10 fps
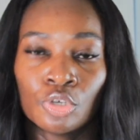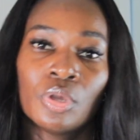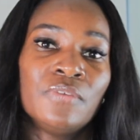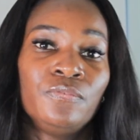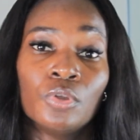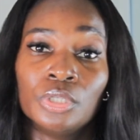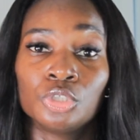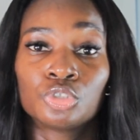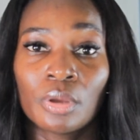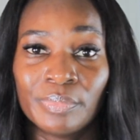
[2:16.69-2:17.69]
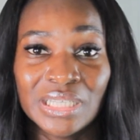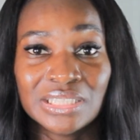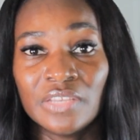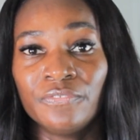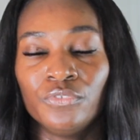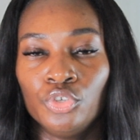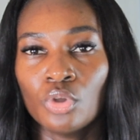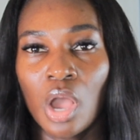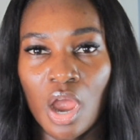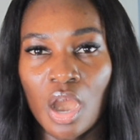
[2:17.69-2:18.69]
So if you're in the tropics, if
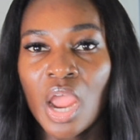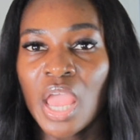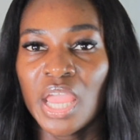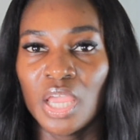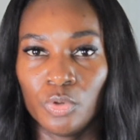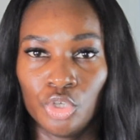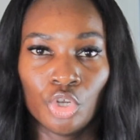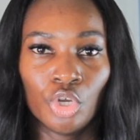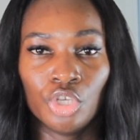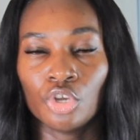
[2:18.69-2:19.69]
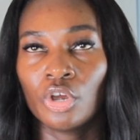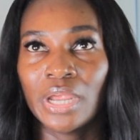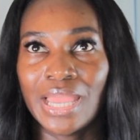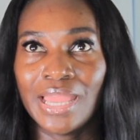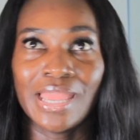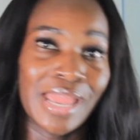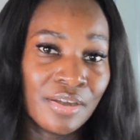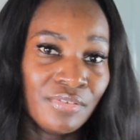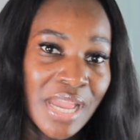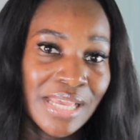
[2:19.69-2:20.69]
you are, your
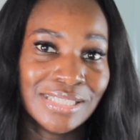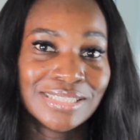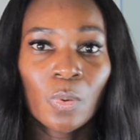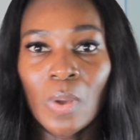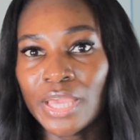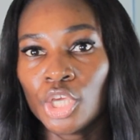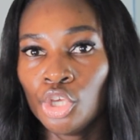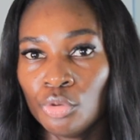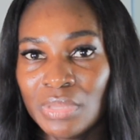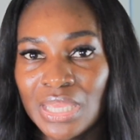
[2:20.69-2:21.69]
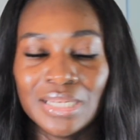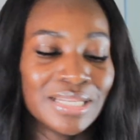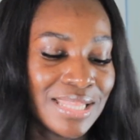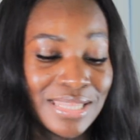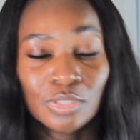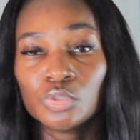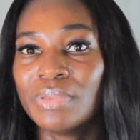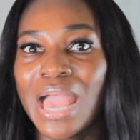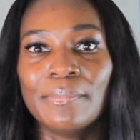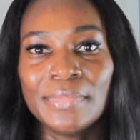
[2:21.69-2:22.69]
area is quite humid, this will
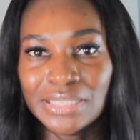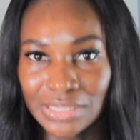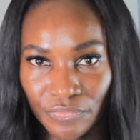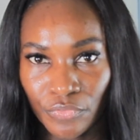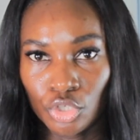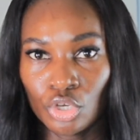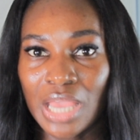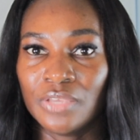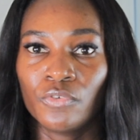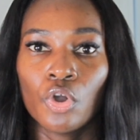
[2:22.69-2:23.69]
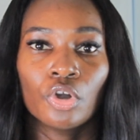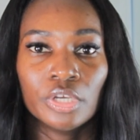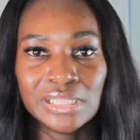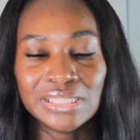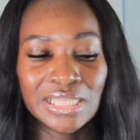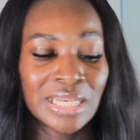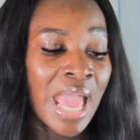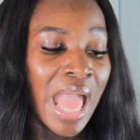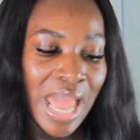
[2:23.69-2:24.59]
be amazing for you, and you've got oily skin.